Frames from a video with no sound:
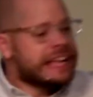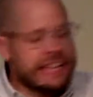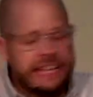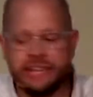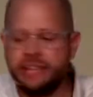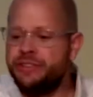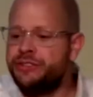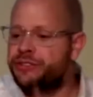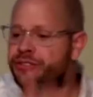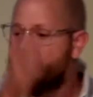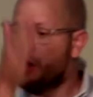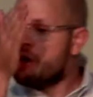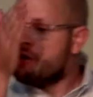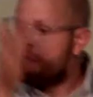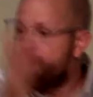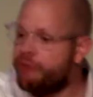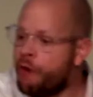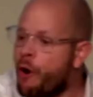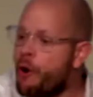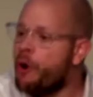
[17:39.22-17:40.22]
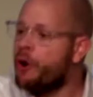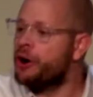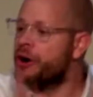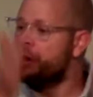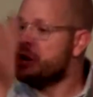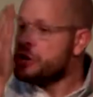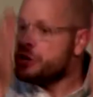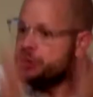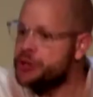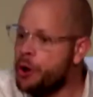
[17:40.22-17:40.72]
is for
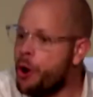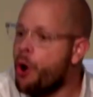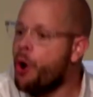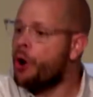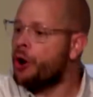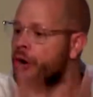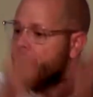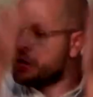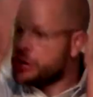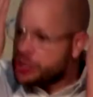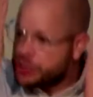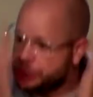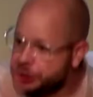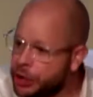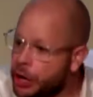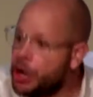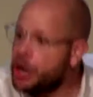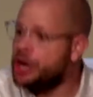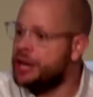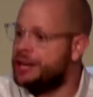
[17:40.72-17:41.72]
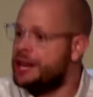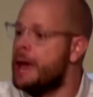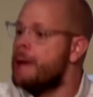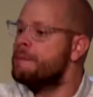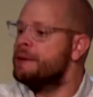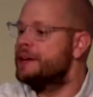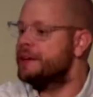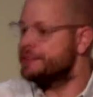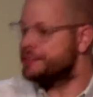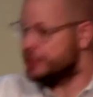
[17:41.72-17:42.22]
your good
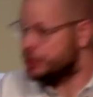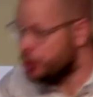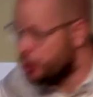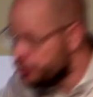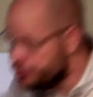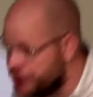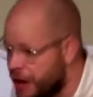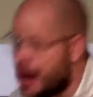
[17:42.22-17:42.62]
because it goes